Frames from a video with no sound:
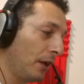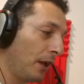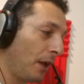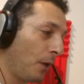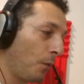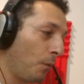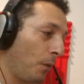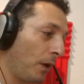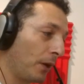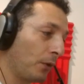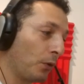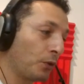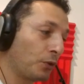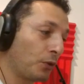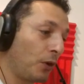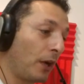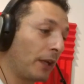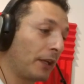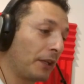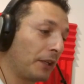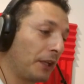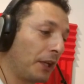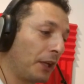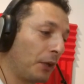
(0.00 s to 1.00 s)
And one also
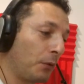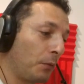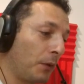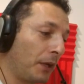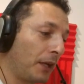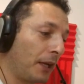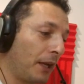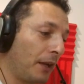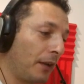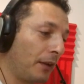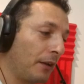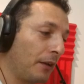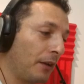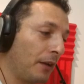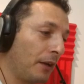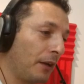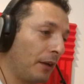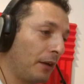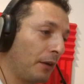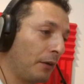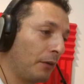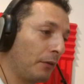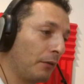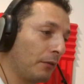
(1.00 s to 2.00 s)
other thing we can
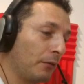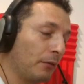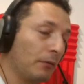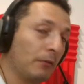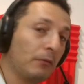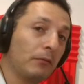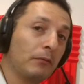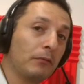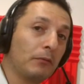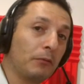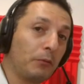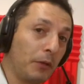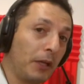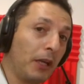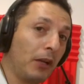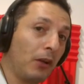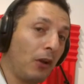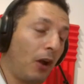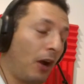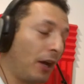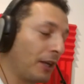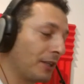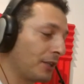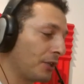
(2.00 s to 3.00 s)

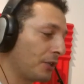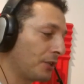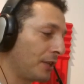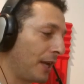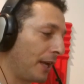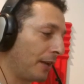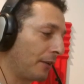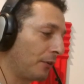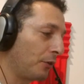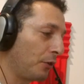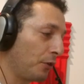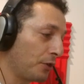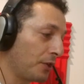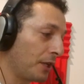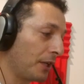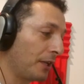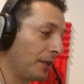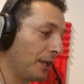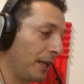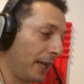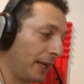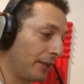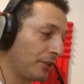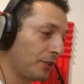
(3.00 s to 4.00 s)
realize is that using
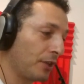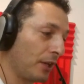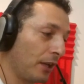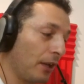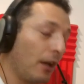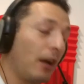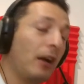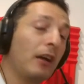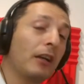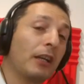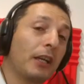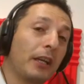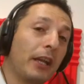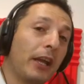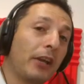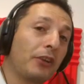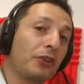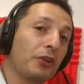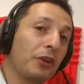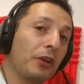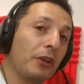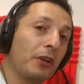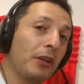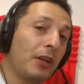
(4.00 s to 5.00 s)
the XLR
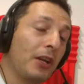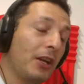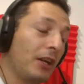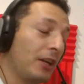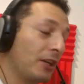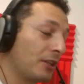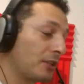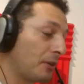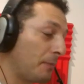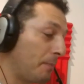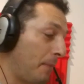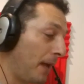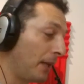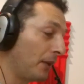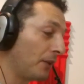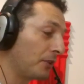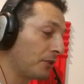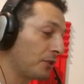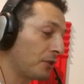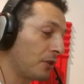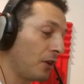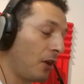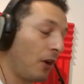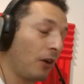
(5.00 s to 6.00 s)
connection, it's a
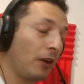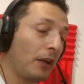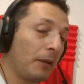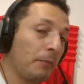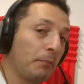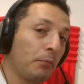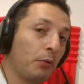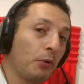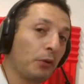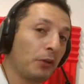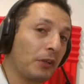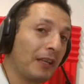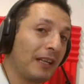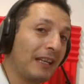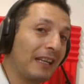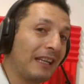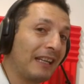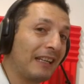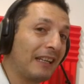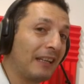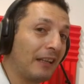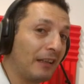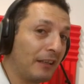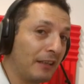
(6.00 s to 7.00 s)
balanced line input,
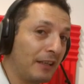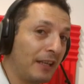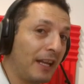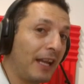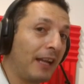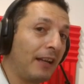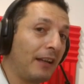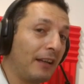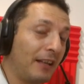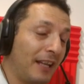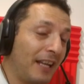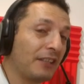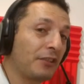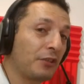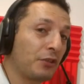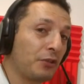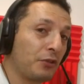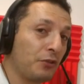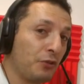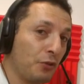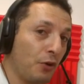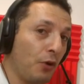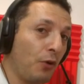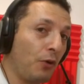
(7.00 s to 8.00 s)
less
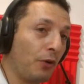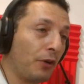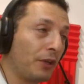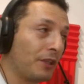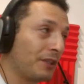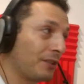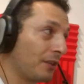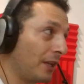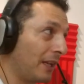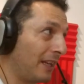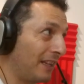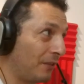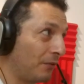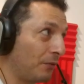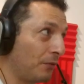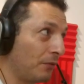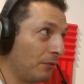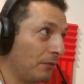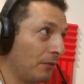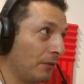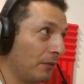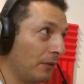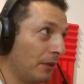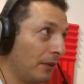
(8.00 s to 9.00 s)
noise
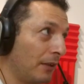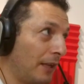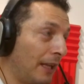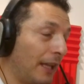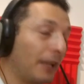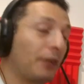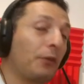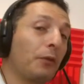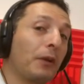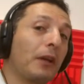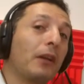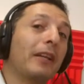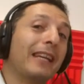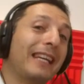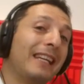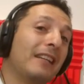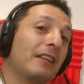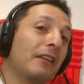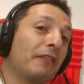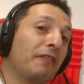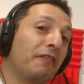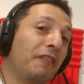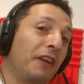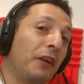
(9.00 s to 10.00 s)
and electrical
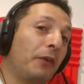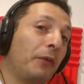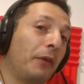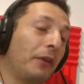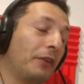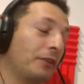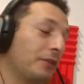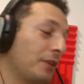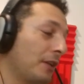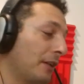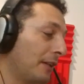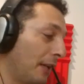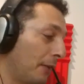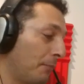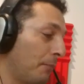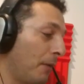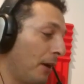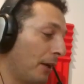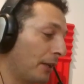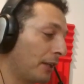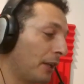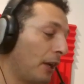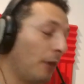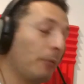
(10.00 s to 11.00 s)
interference that
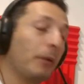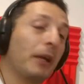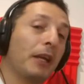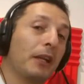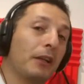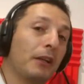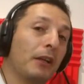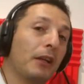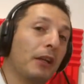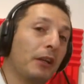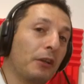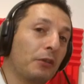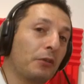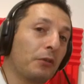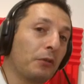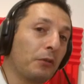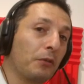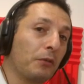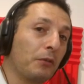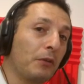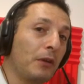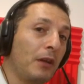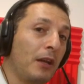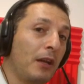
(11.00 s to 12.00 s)
might come
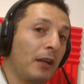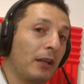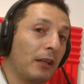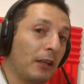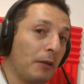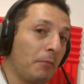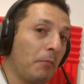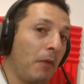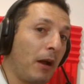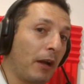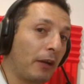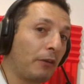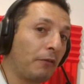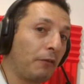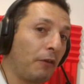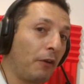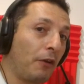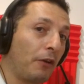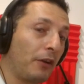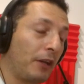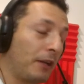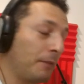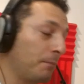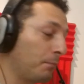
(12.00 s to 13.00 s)
into the
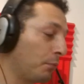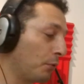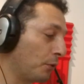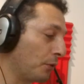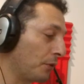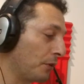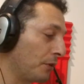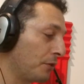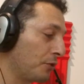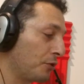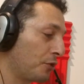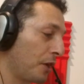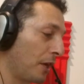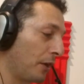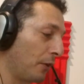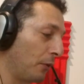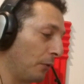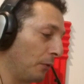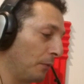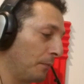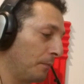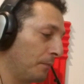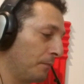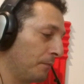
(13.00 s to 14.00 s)
microphone input
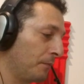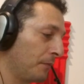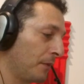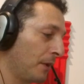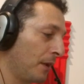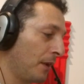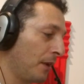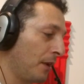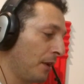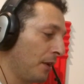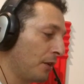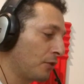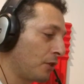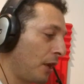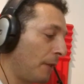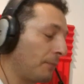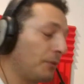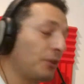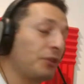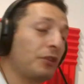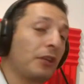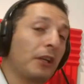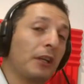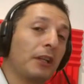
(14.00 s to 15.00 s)
channel. So
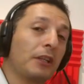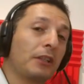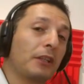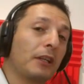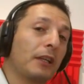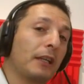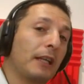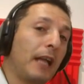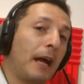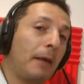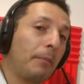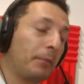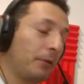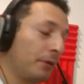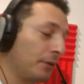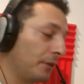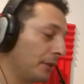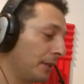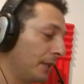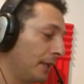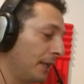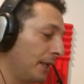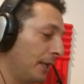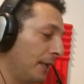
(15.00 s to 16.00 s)
I'm just going to turn up
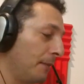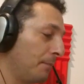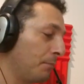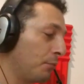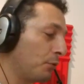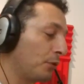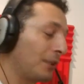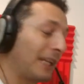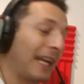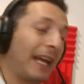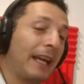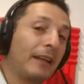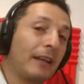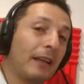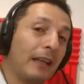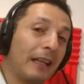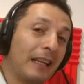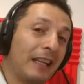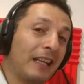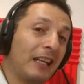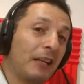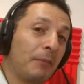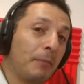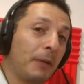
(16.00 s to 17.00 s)
the input gain a
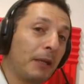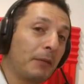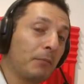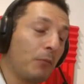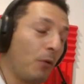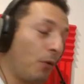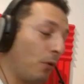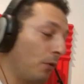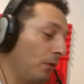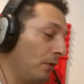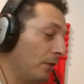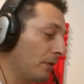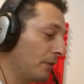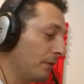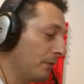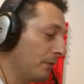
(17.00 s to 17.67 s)
little bit more.